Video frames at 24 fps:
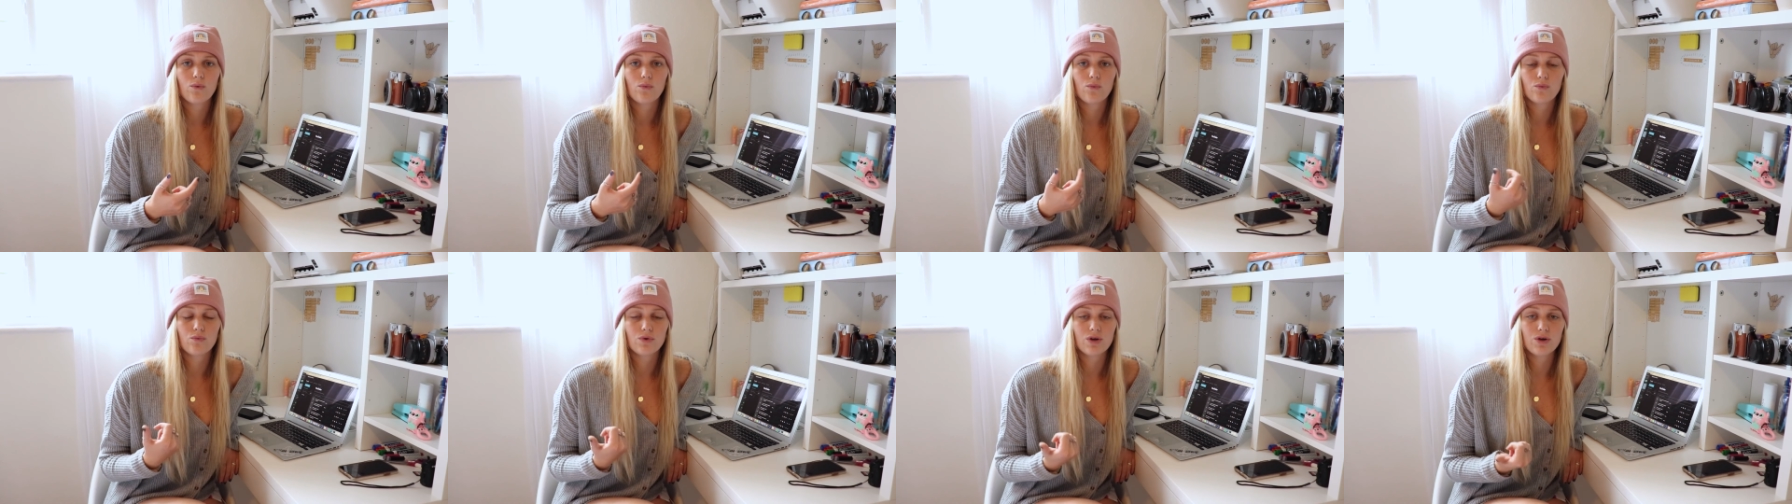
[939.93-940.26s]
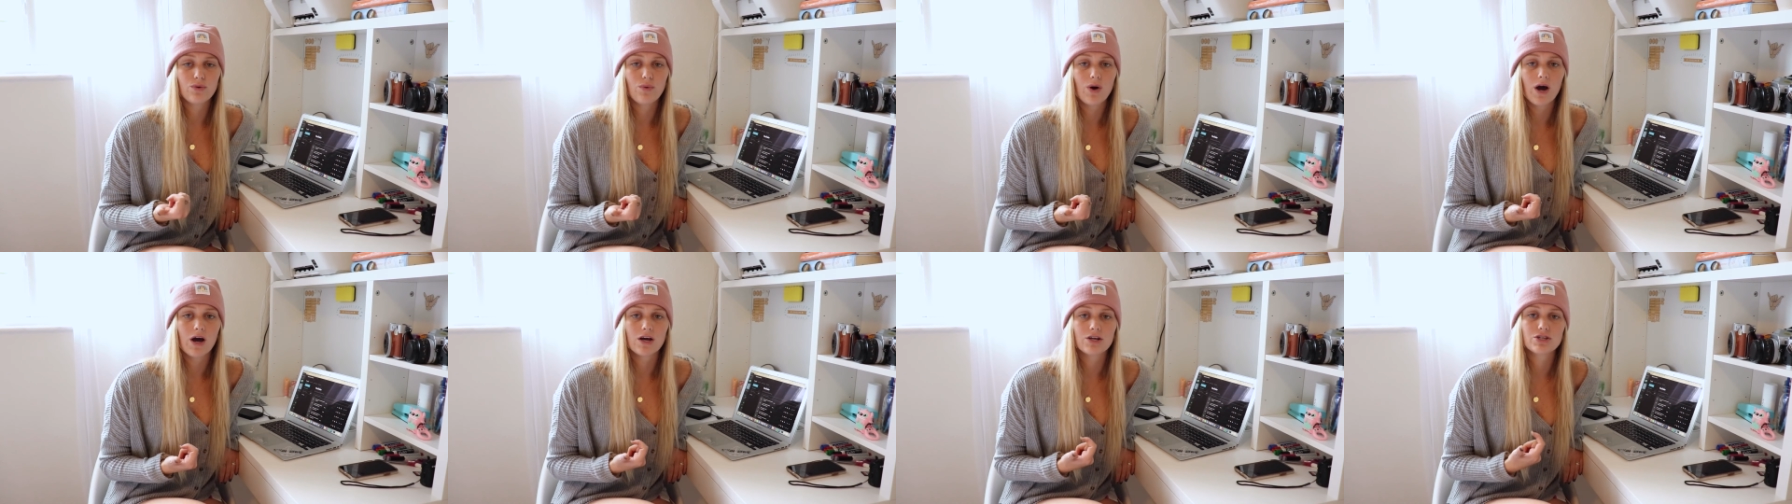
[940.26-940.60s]

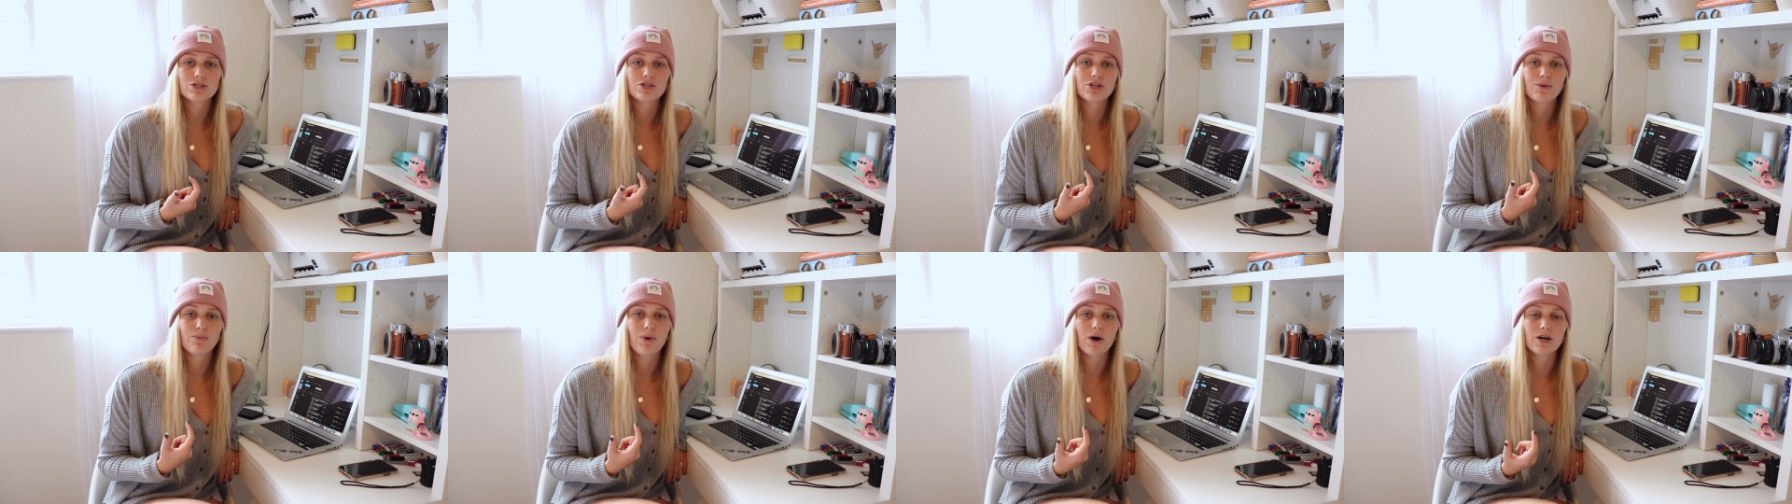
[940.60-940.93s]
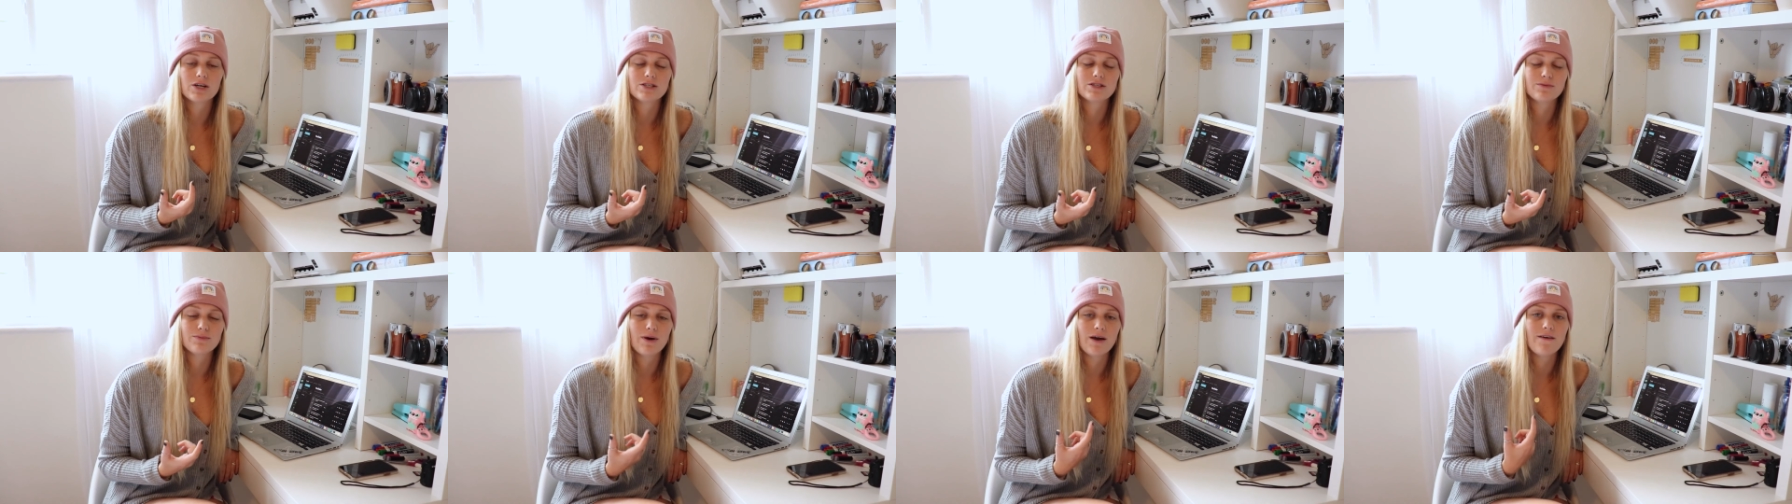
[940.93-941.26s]
rewatch the
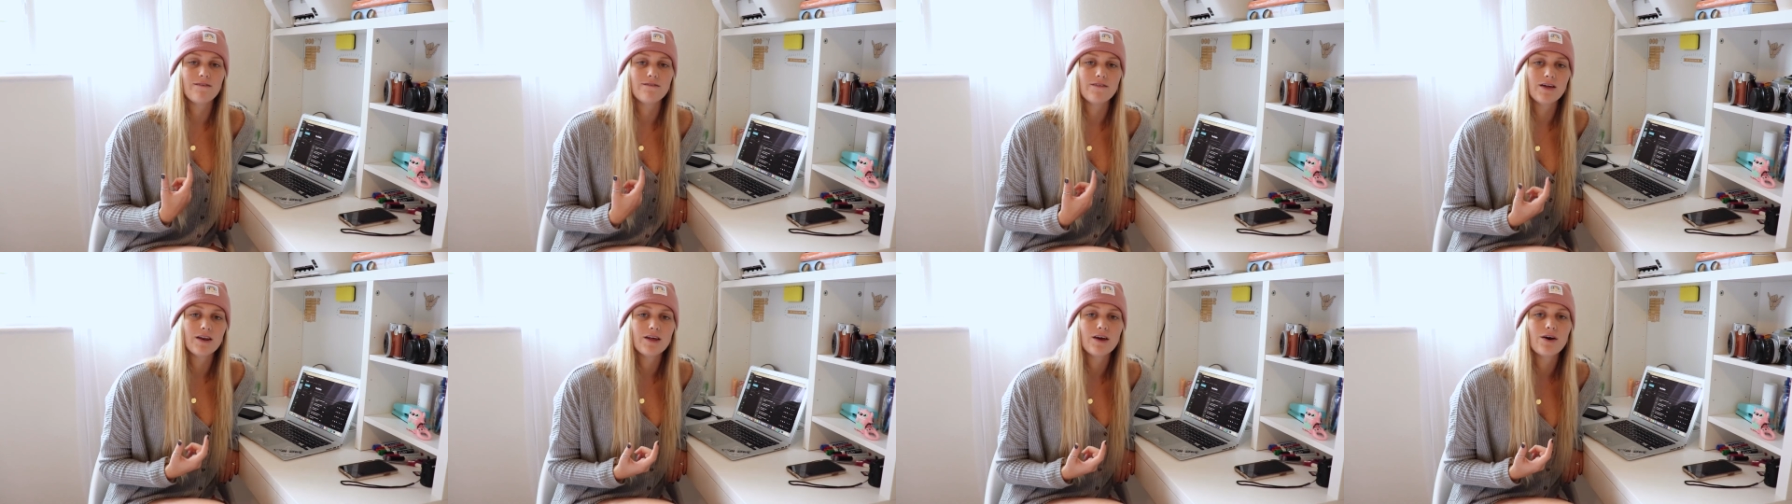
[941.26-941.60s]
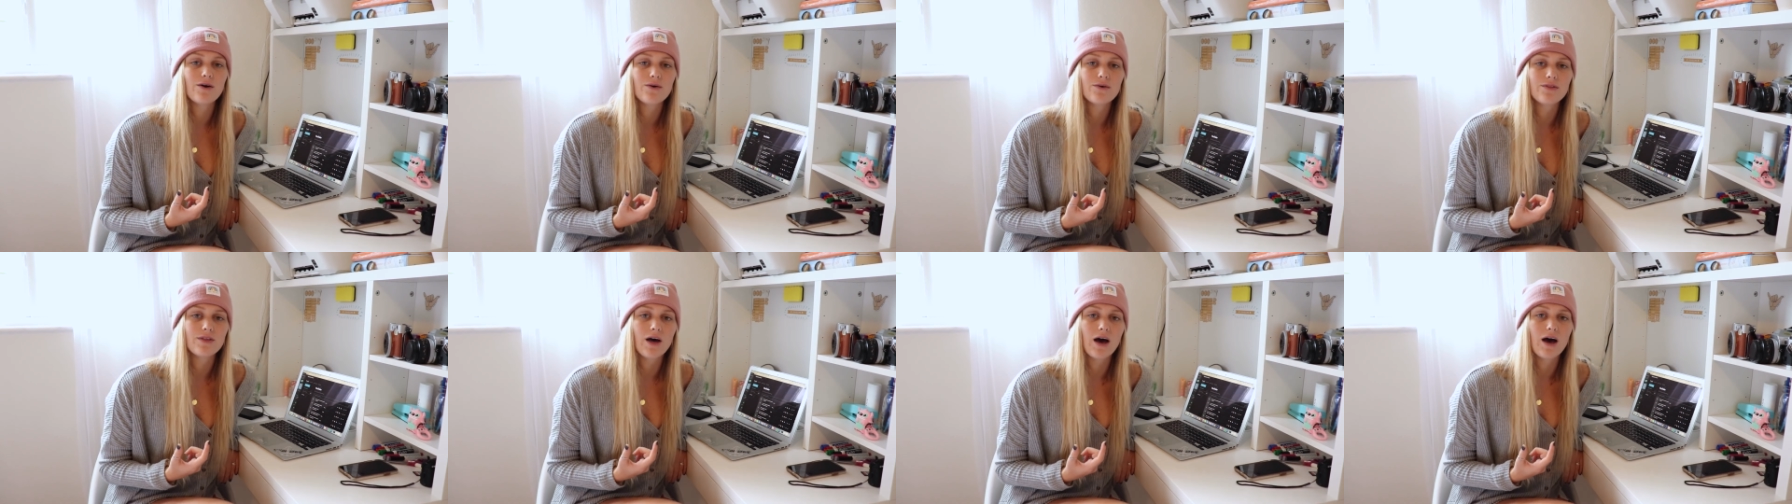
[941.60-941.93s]
parts of my
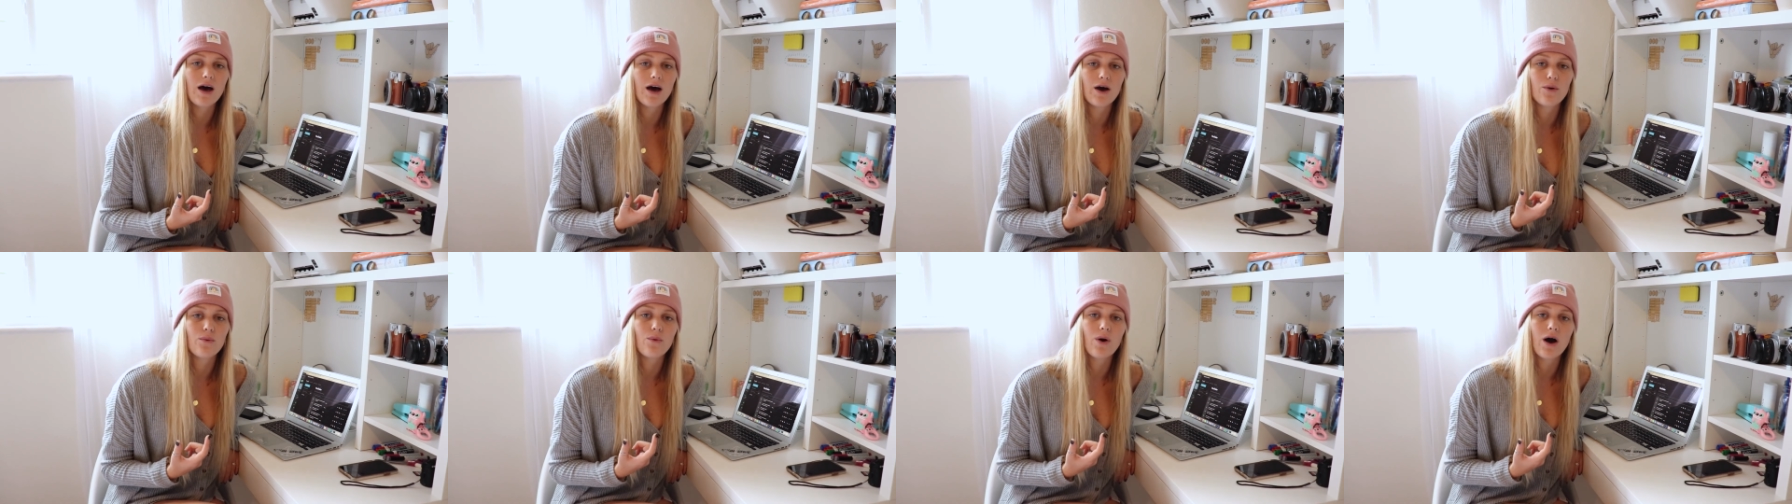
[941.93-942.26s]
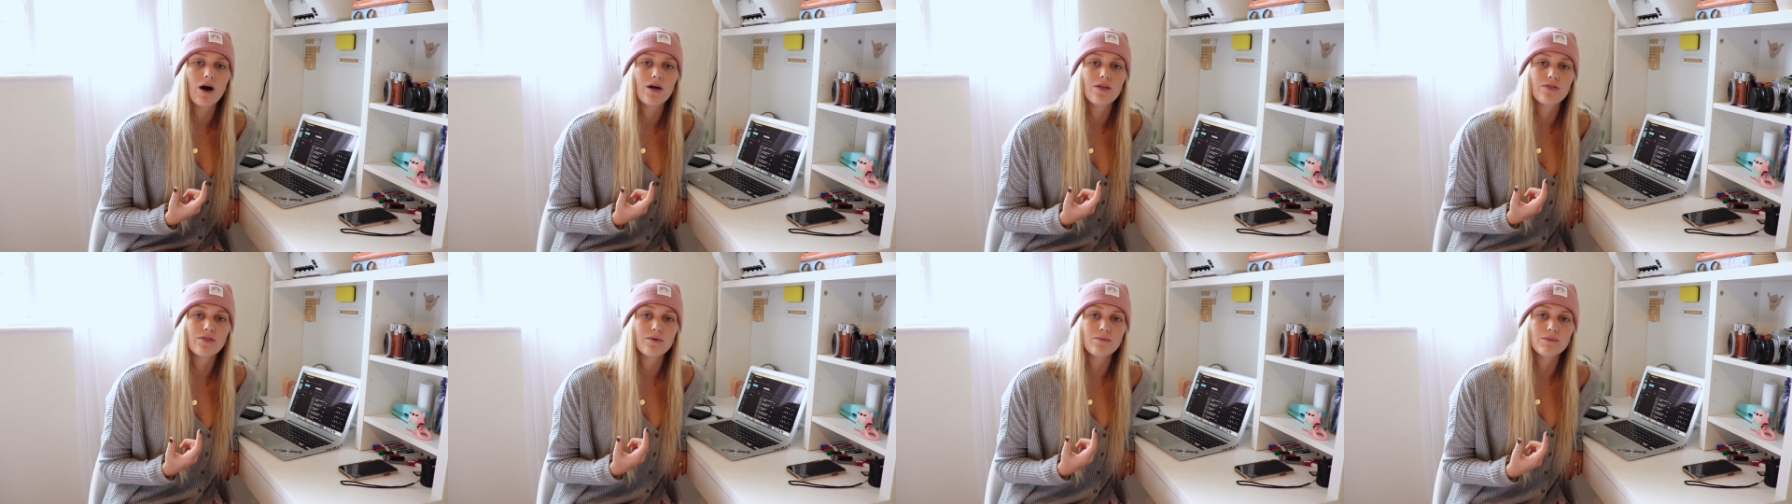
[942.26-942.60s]
video that I
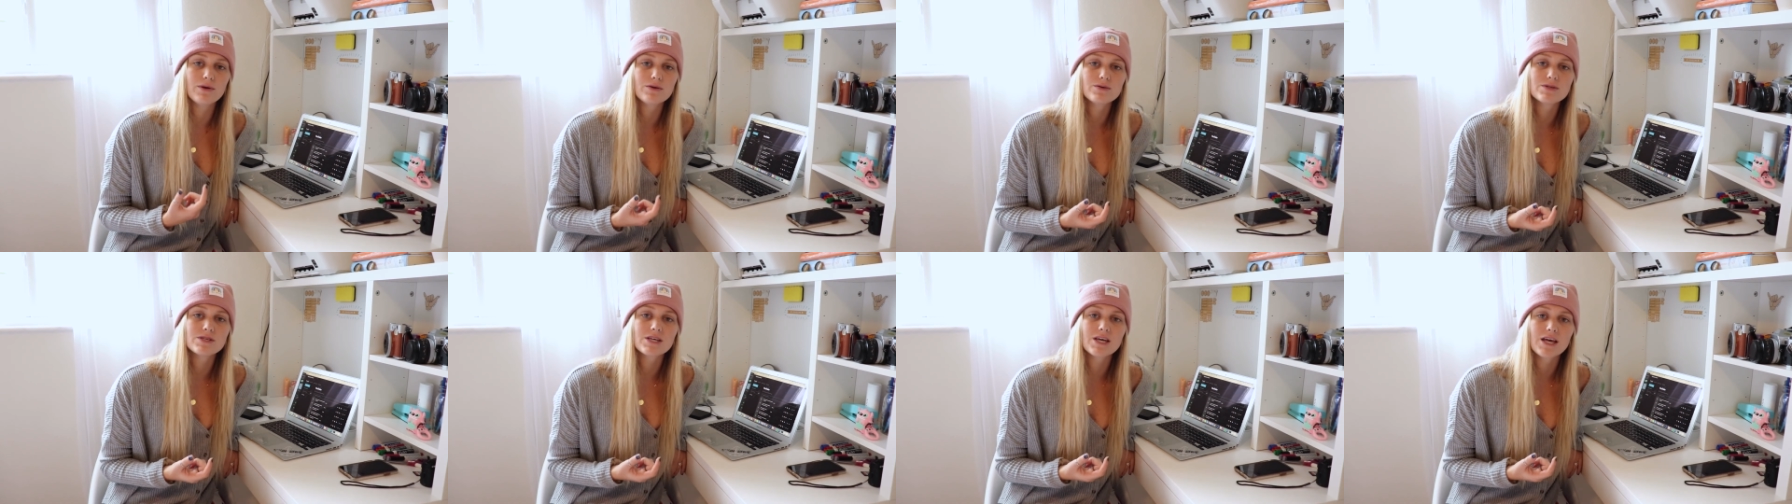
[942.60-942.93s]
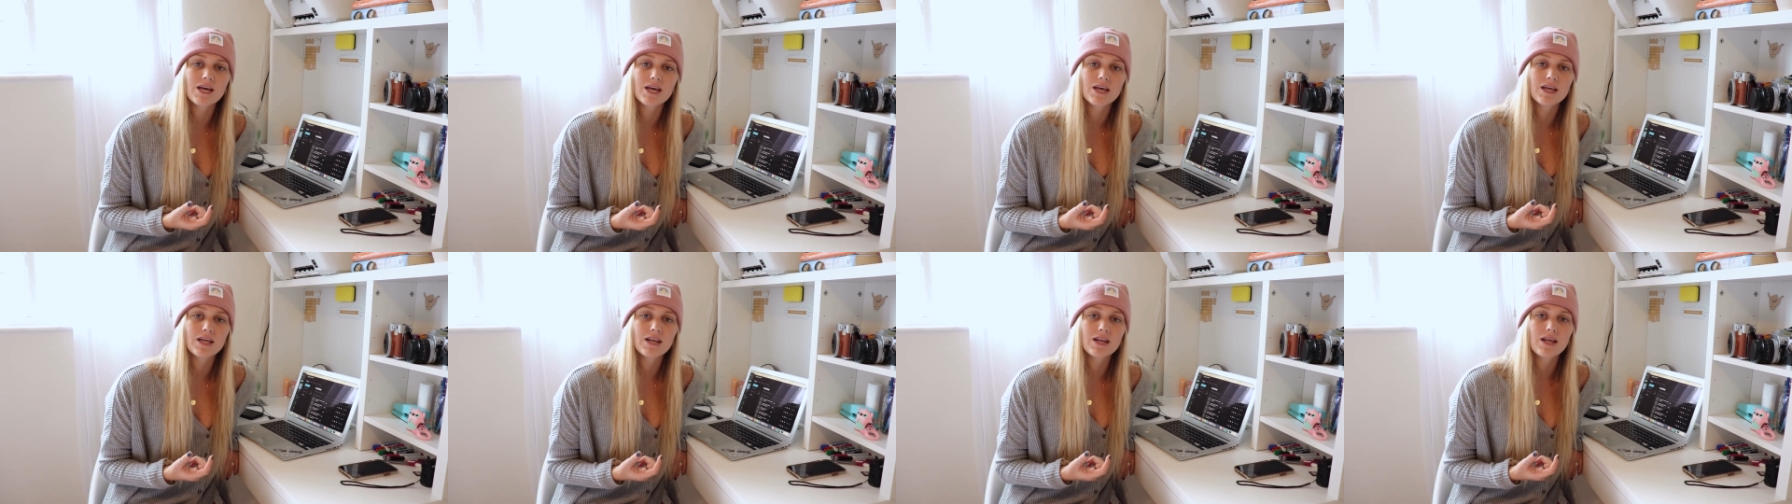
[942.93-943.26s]
want the music
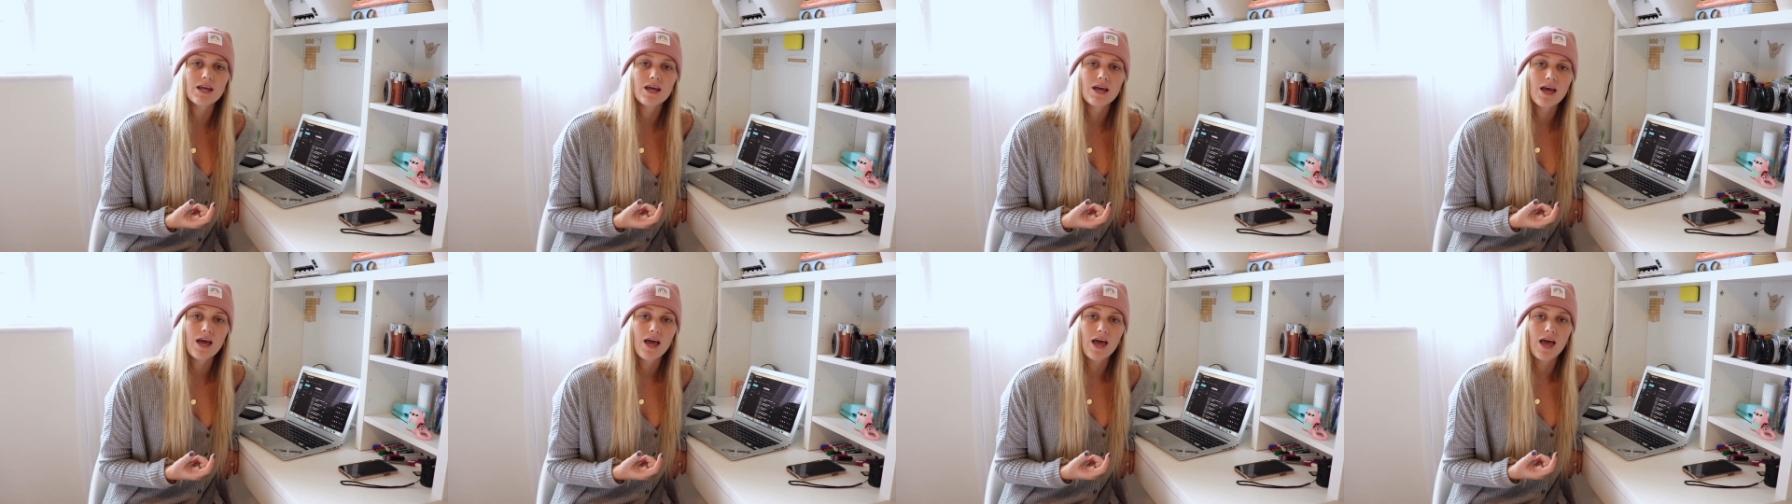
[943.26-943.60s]
in,